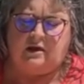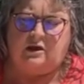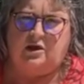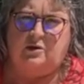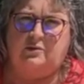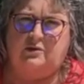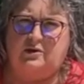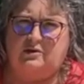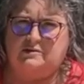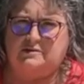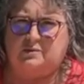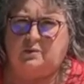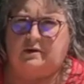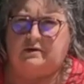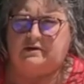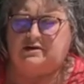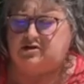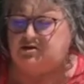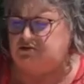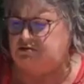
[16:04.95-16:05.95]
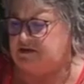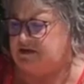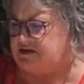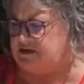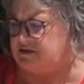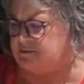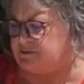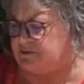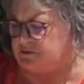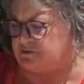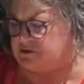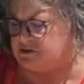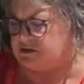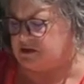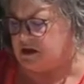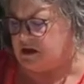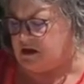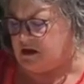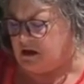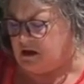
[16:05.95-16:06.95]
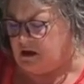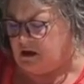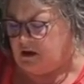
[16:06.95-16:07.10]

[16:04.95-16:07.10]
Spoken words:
You would use 1 to 2 teaspoons.